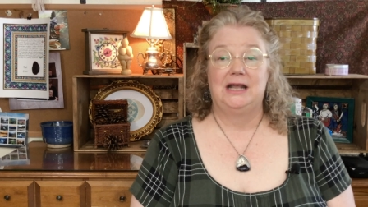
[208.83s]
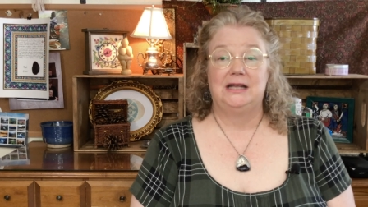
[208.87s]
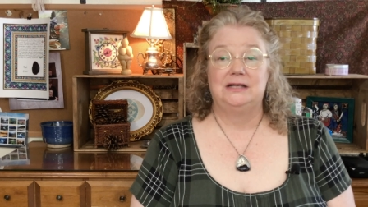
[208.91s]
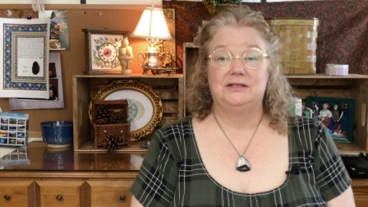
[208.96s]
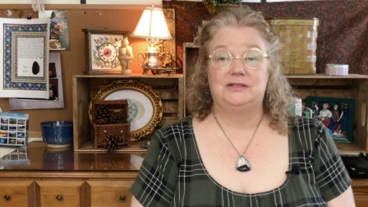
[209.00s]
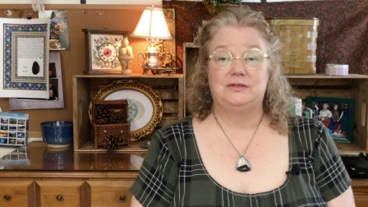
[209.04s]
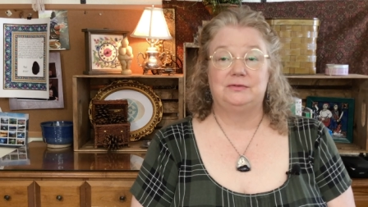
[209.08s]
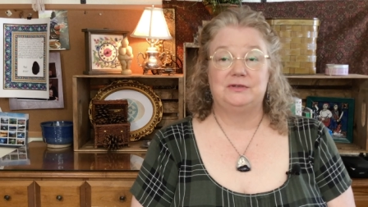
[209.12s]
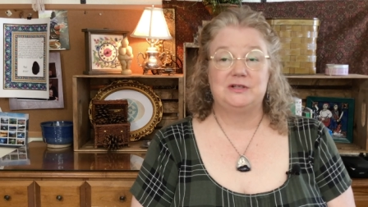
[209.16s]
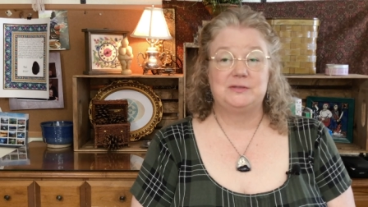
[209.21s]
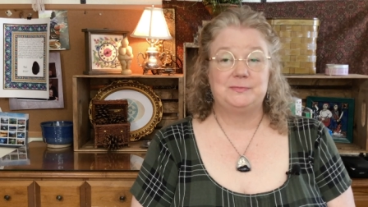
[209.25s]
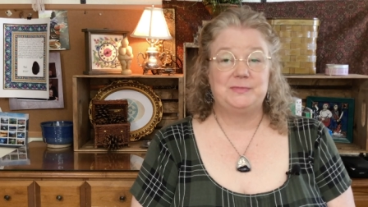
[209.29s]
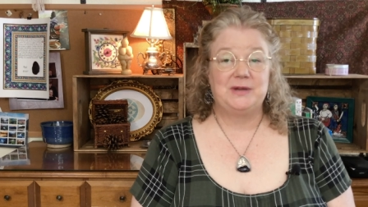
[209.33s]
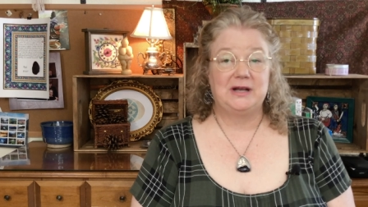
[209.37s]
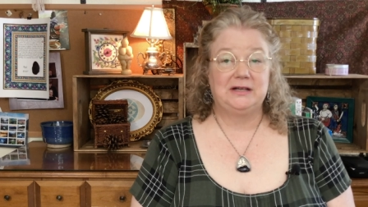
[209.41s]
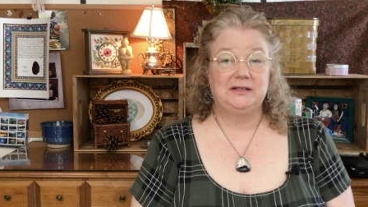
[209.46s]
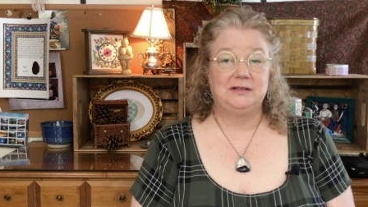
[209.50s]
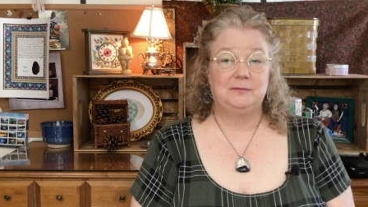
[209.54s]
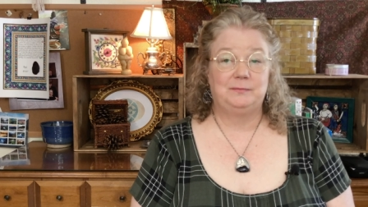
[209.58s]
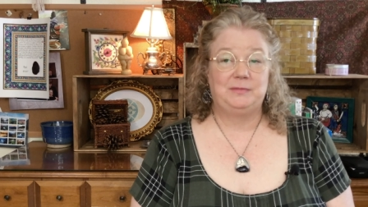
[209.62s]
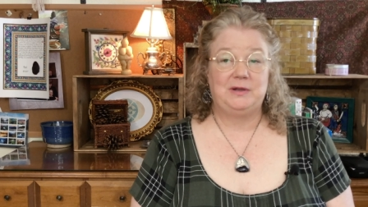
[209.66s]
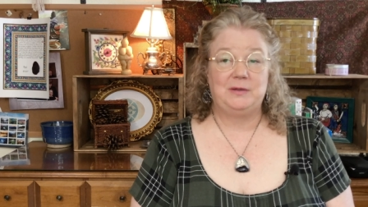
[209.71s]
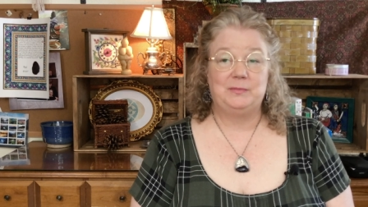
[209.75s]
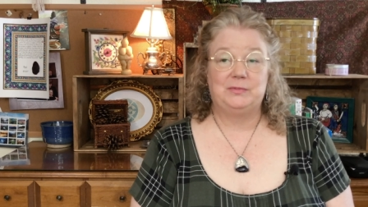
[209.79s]
to respect
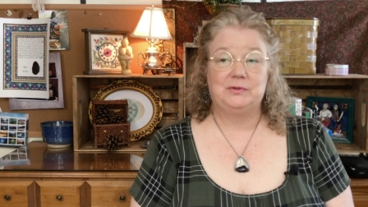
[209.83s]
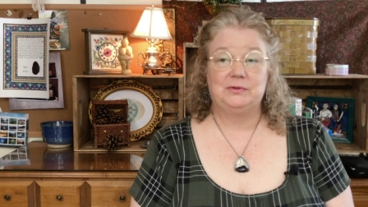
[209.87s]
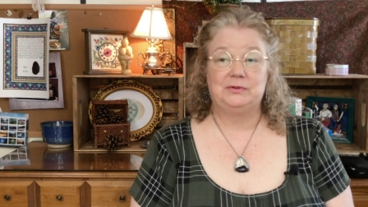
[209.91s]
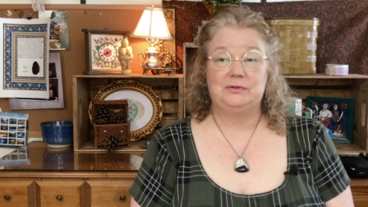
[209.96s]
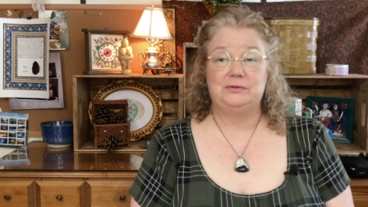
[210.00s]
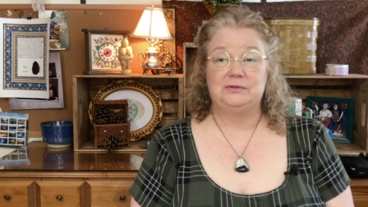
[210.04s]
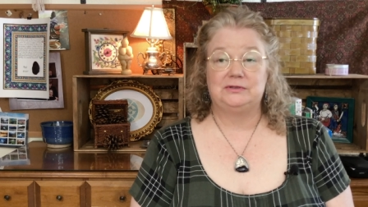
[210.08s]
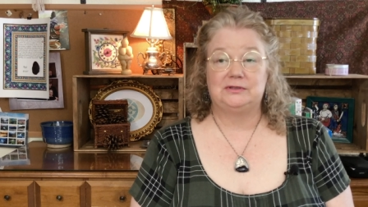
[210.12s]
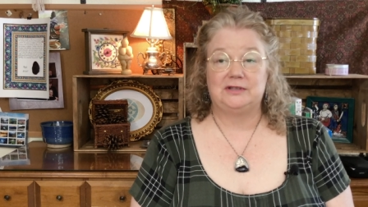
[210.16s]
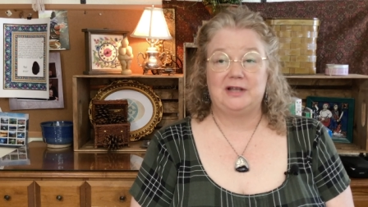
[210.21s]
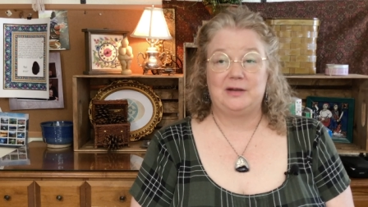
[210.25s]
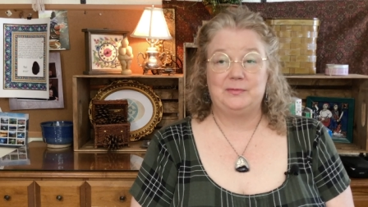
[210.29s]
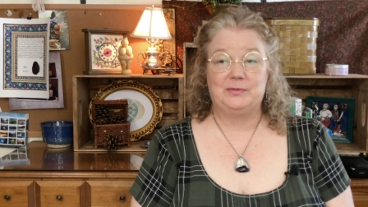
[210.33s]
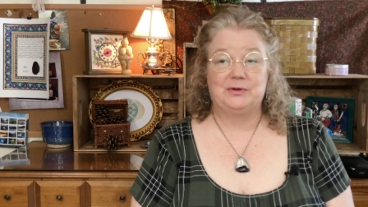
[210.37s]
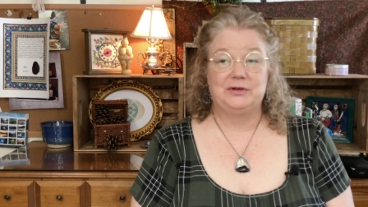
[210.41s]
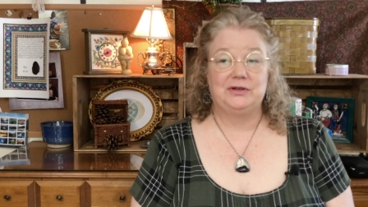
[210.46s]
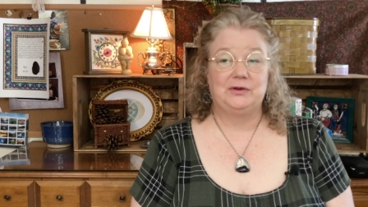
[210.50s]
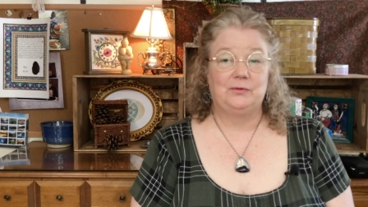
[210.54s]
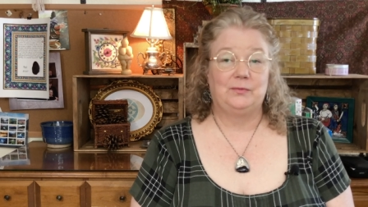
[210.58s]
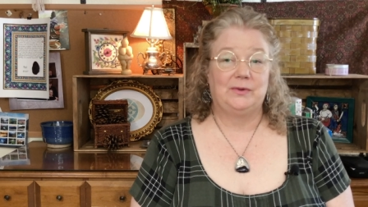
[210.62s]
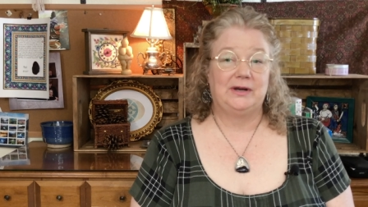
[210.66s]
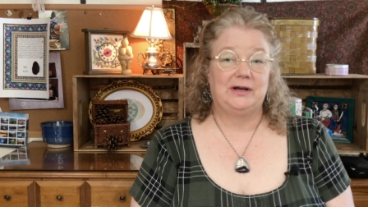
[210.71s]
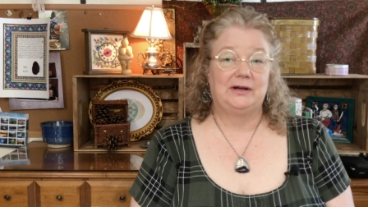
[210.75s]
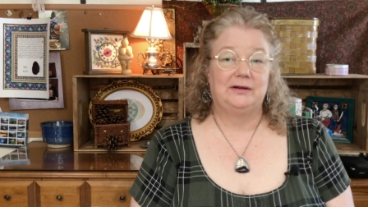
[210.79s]
the people whose labor
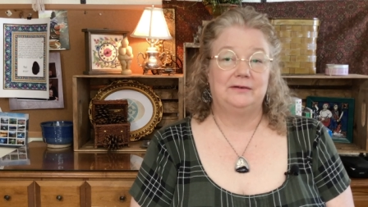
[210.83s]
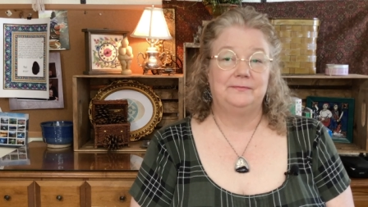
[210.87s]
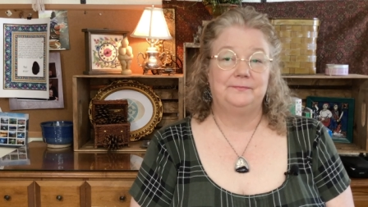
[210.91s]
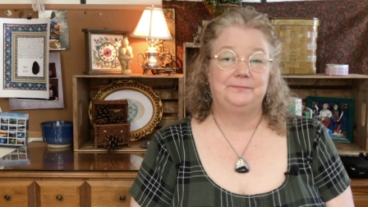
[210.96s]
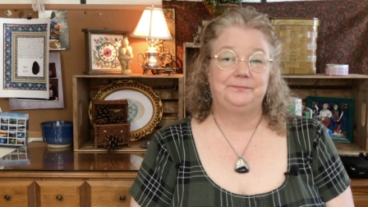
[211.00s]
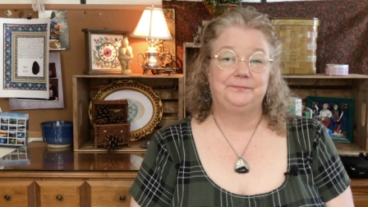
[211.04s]
you wear.